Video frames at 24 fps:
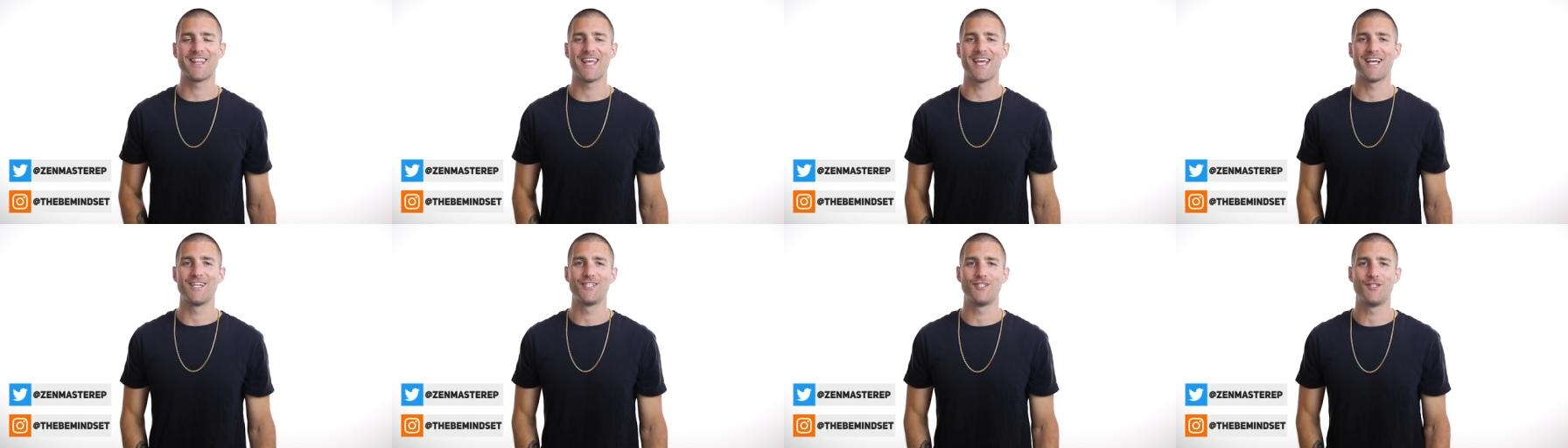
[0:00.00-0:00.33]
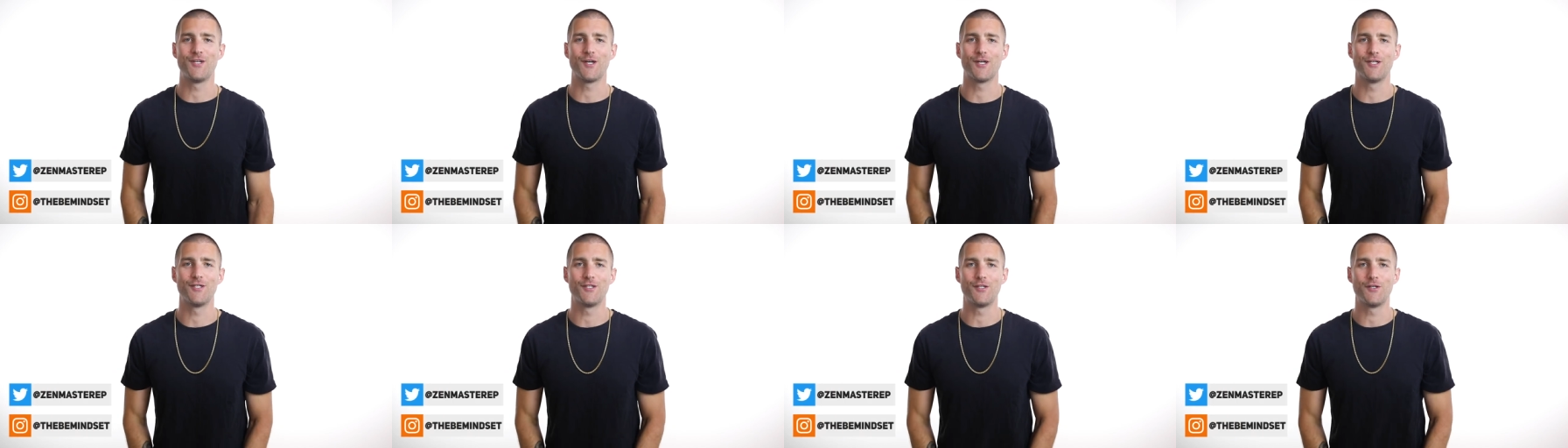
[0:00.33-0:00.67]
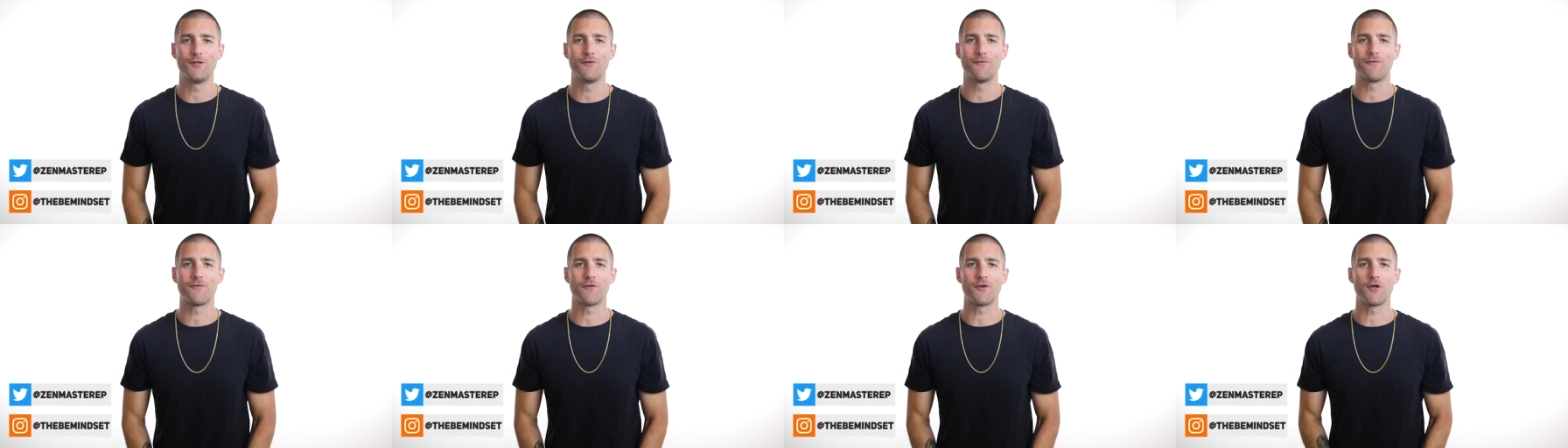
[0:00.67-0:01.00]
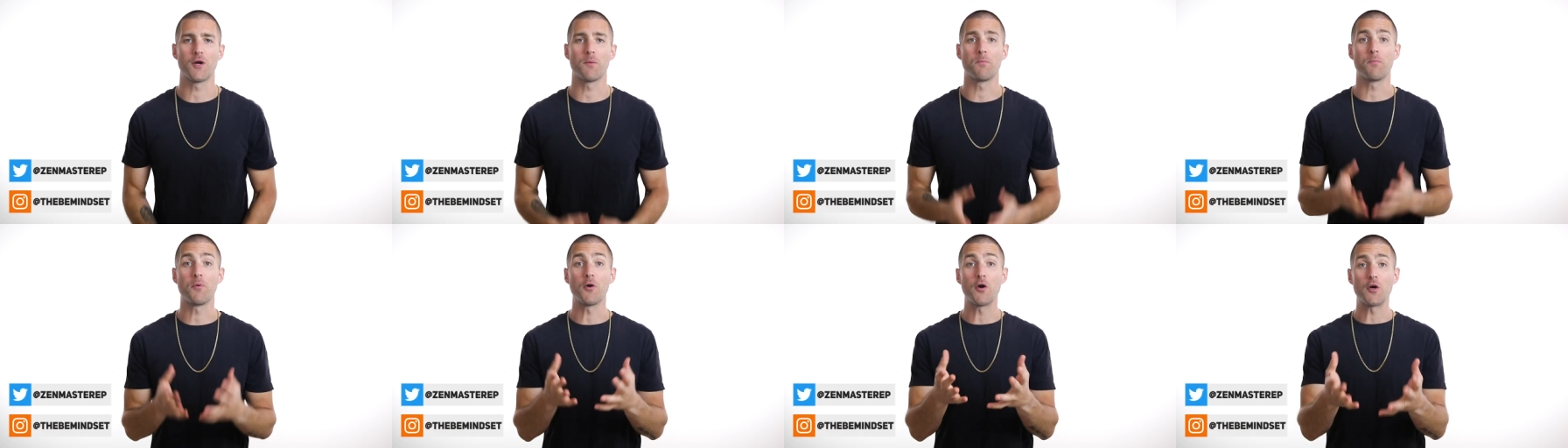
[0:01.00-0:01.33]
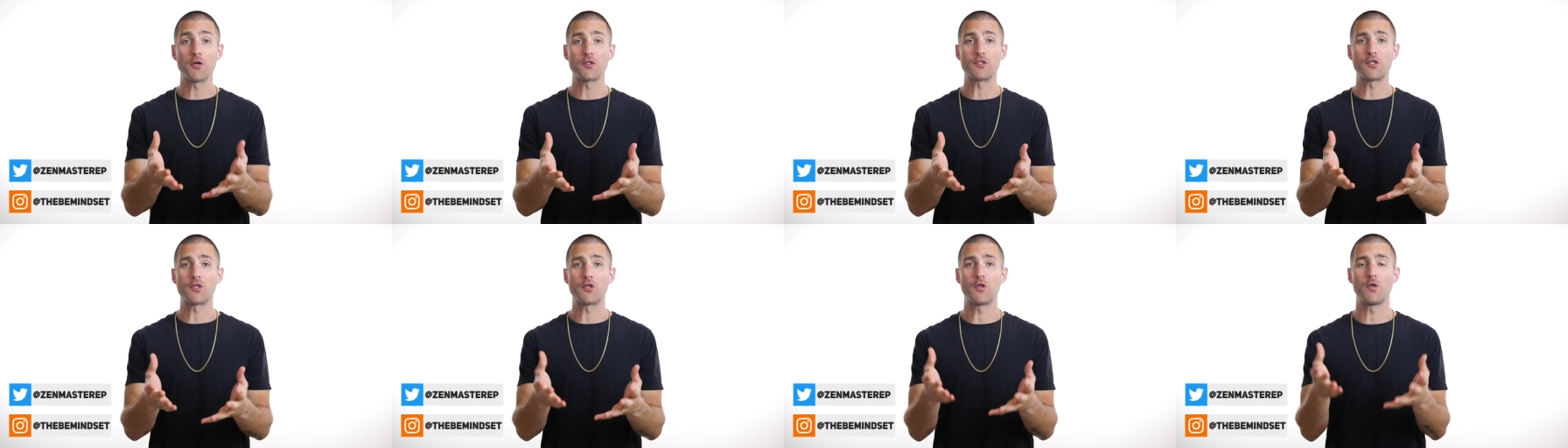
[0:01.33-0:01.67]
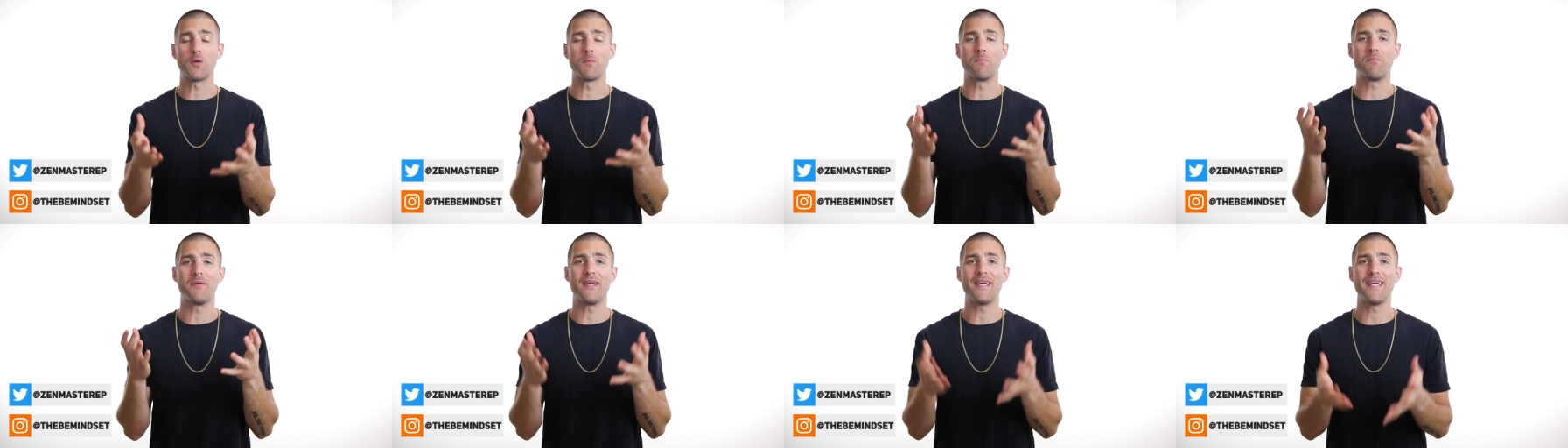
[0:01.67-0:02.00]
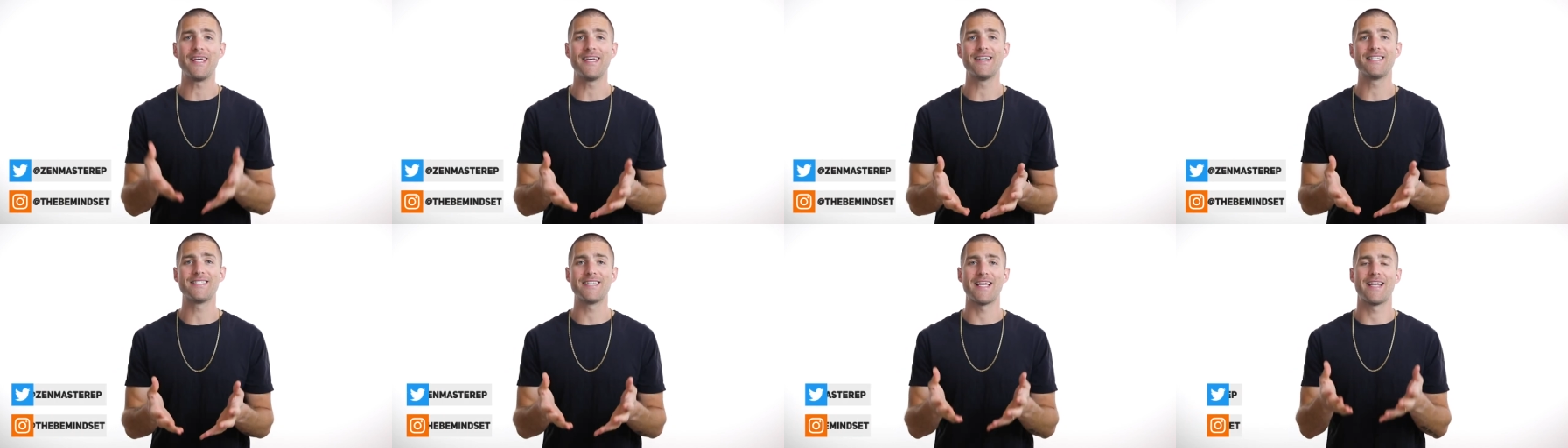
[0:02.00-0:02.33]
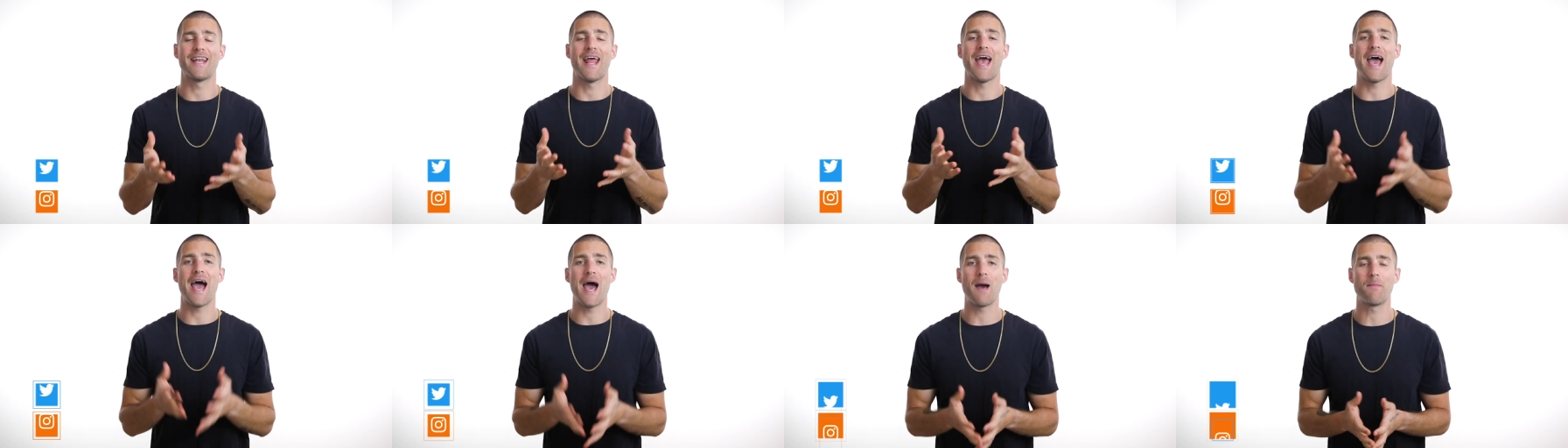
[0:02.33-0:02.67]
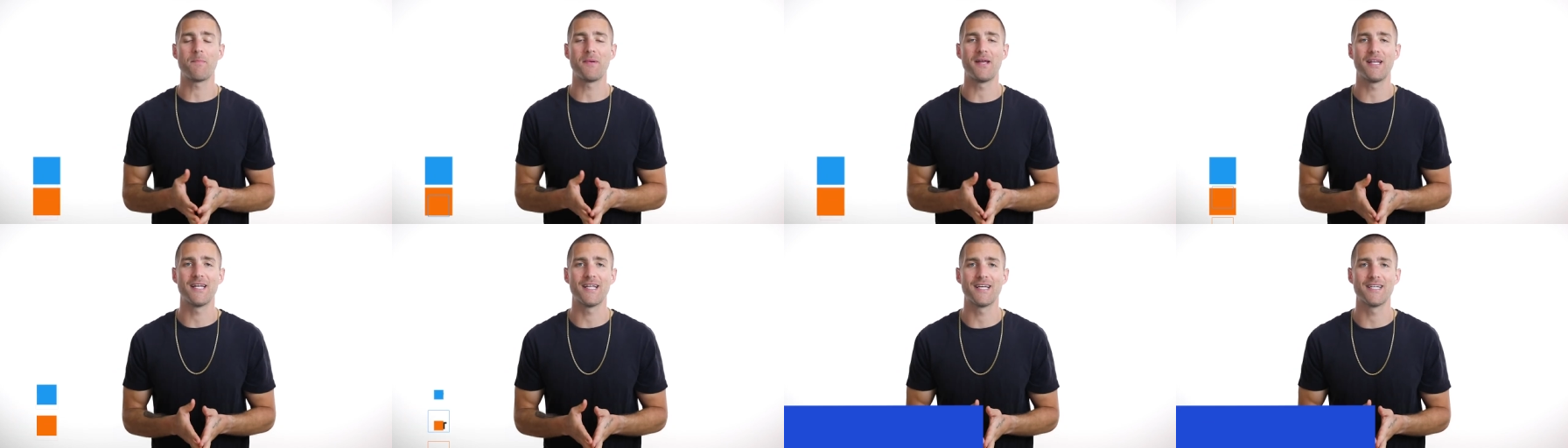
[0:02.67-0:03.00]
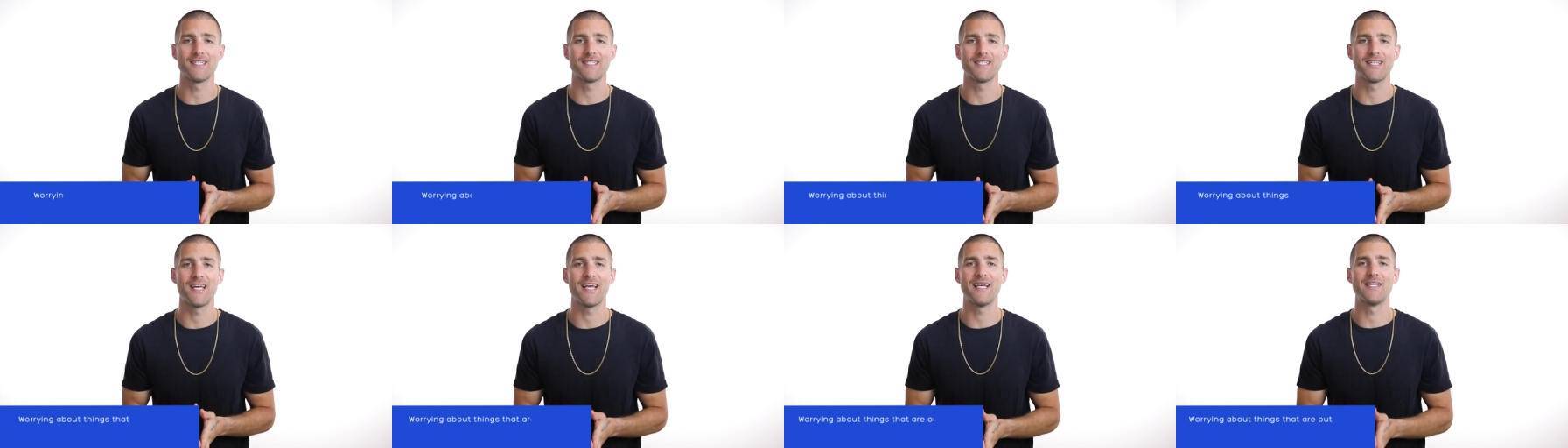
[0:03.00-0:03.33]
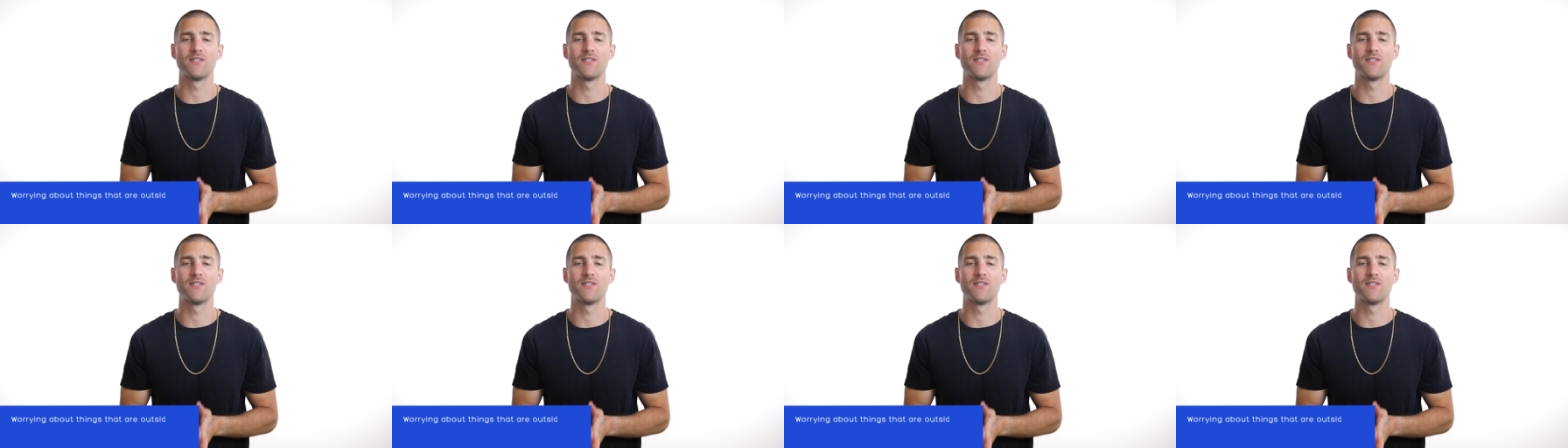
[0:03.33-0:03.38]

things you can do for your personal peace and happiness